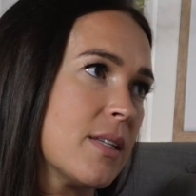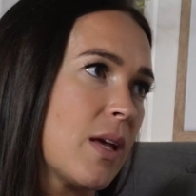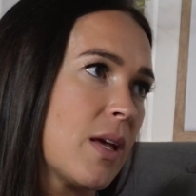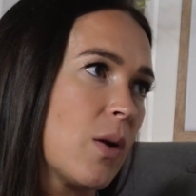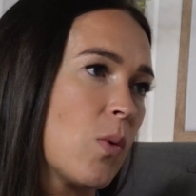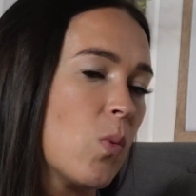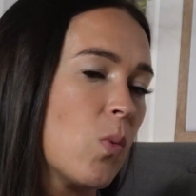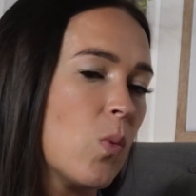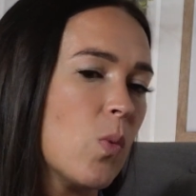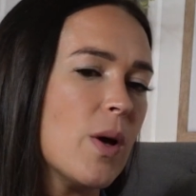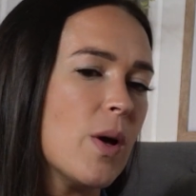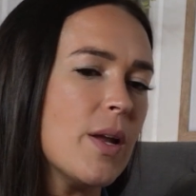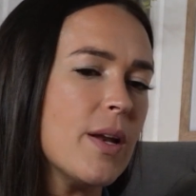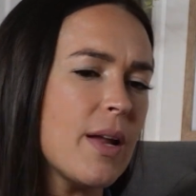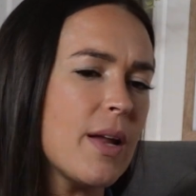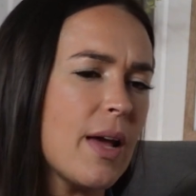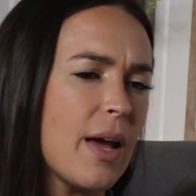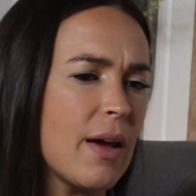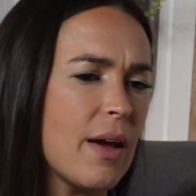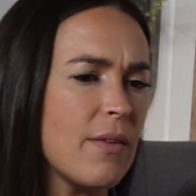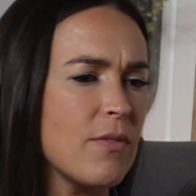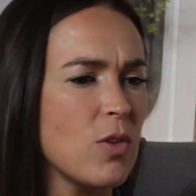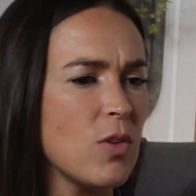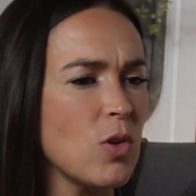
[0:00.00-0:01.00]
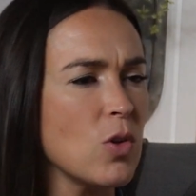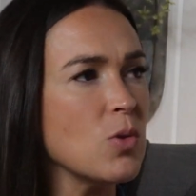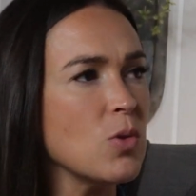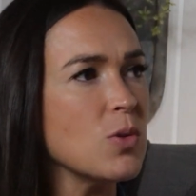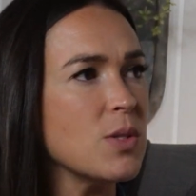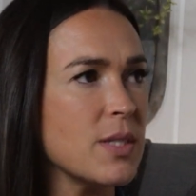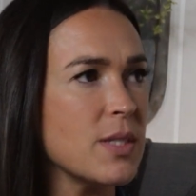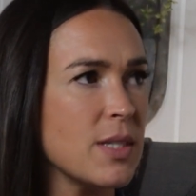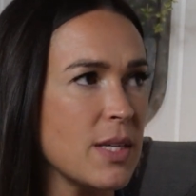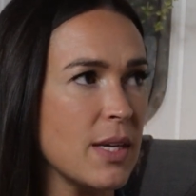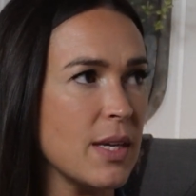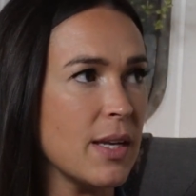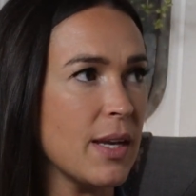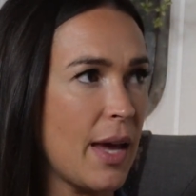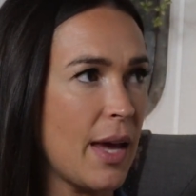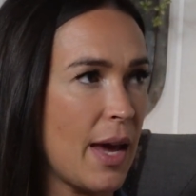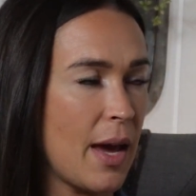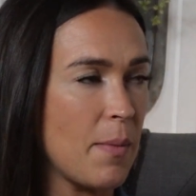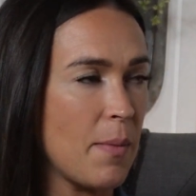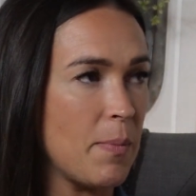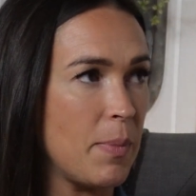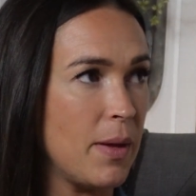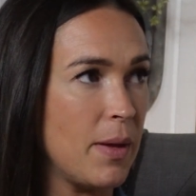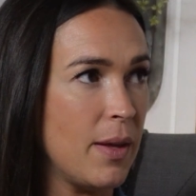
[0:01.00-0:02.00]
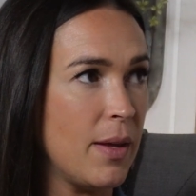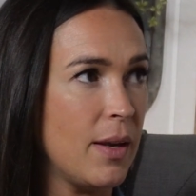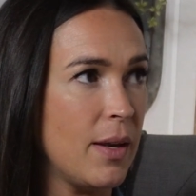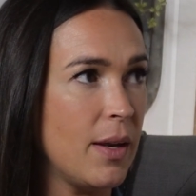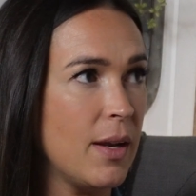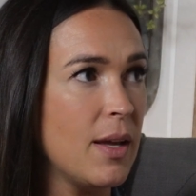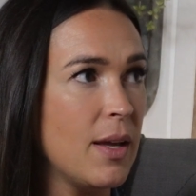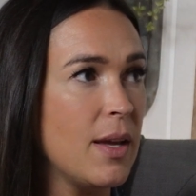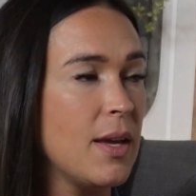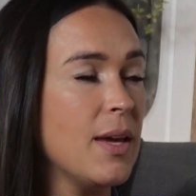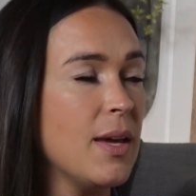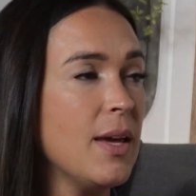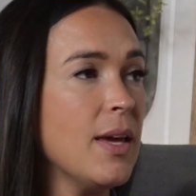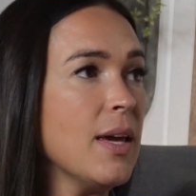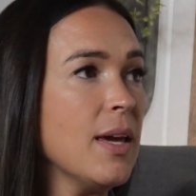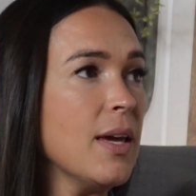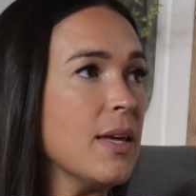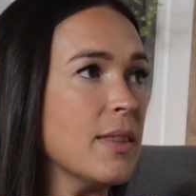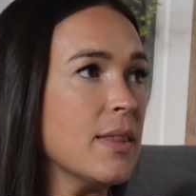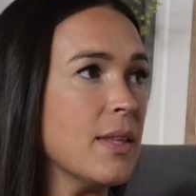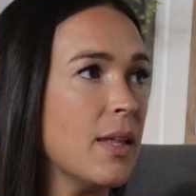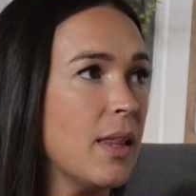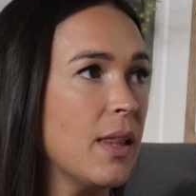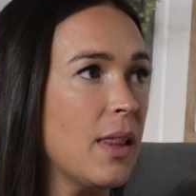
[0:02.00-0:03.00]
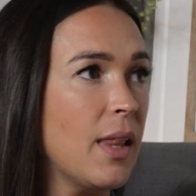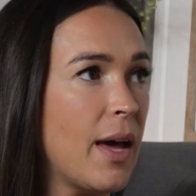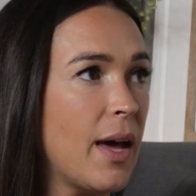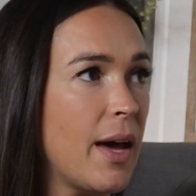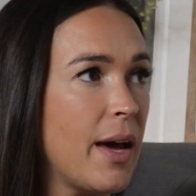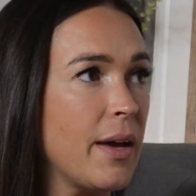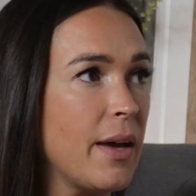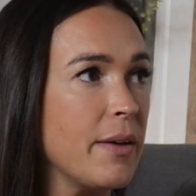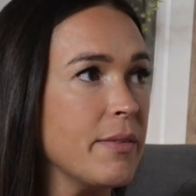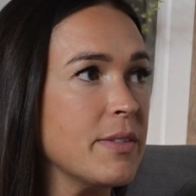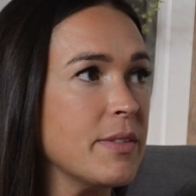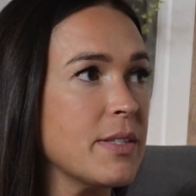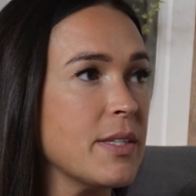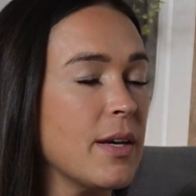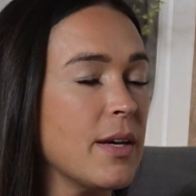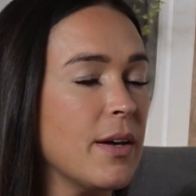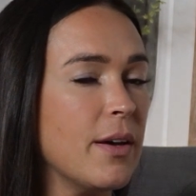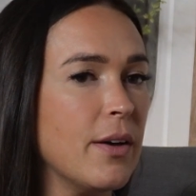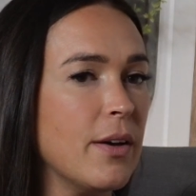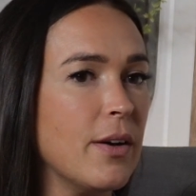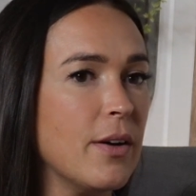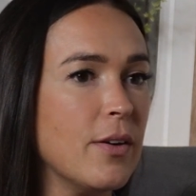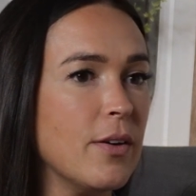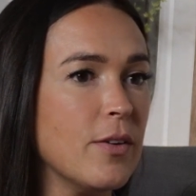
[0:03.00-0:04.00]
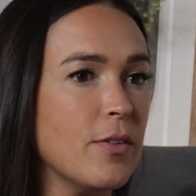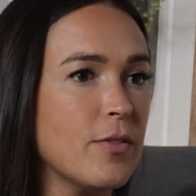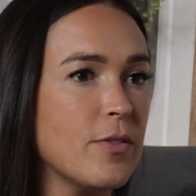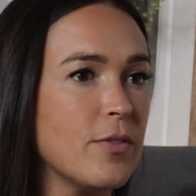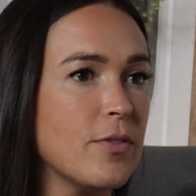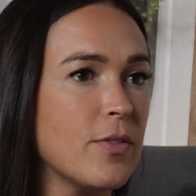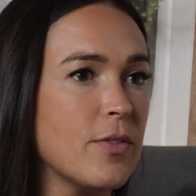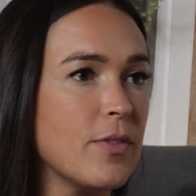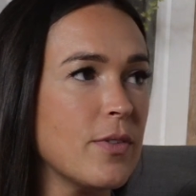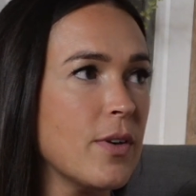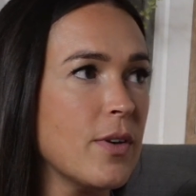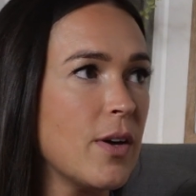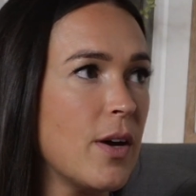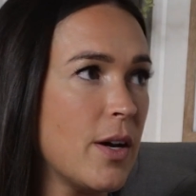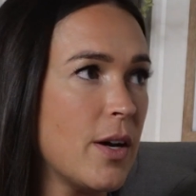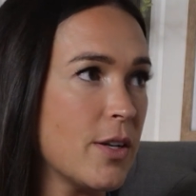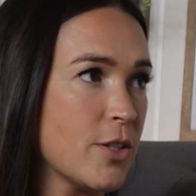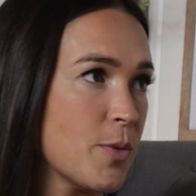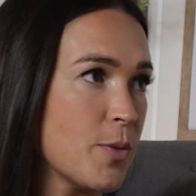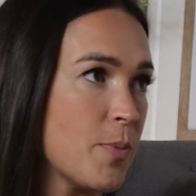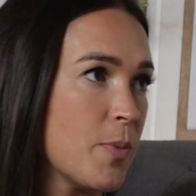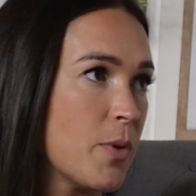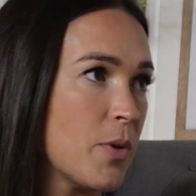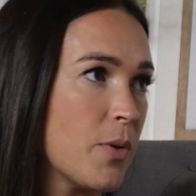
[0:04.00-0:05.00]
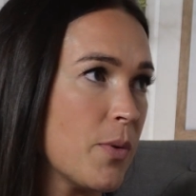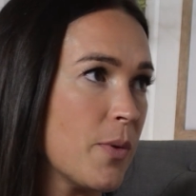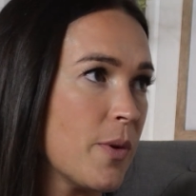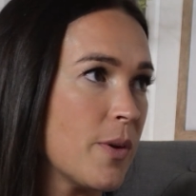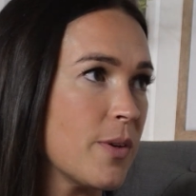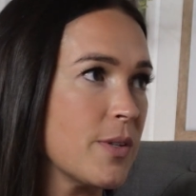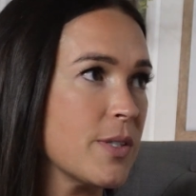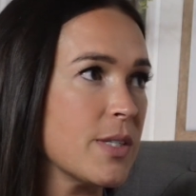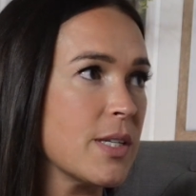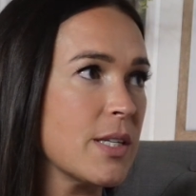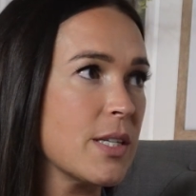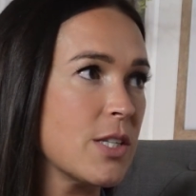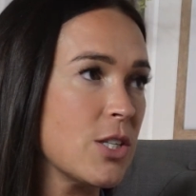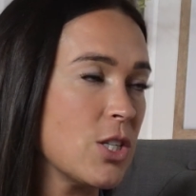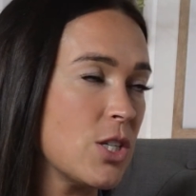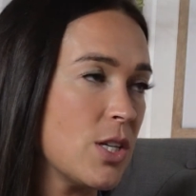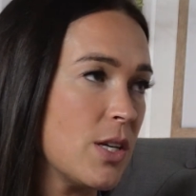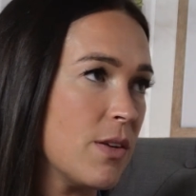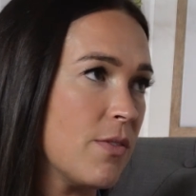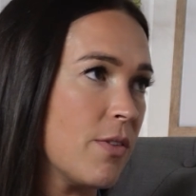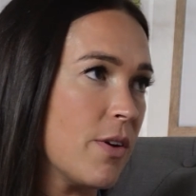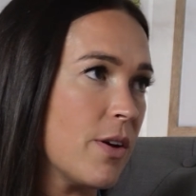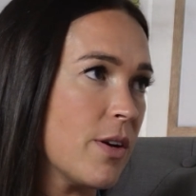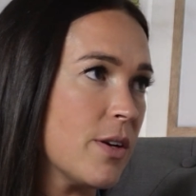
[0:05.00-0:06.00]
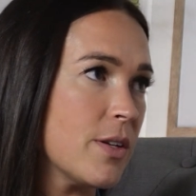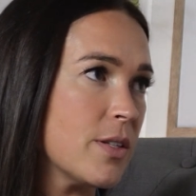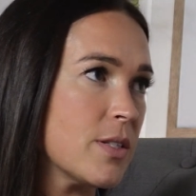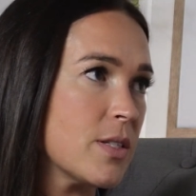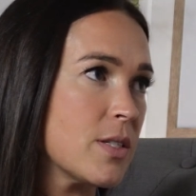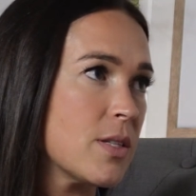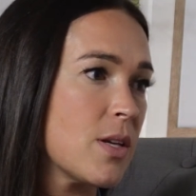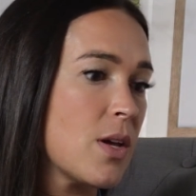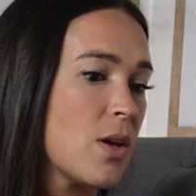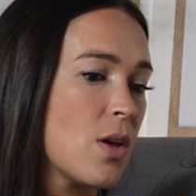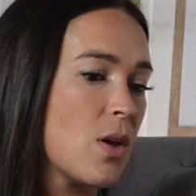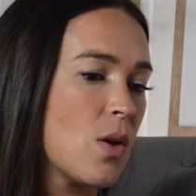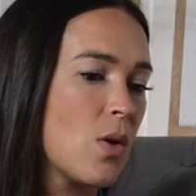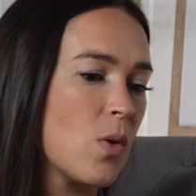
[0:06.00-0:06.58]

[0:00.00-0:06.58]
Like, what have yes. you seen happen in the lives of entrepreneurs and achievers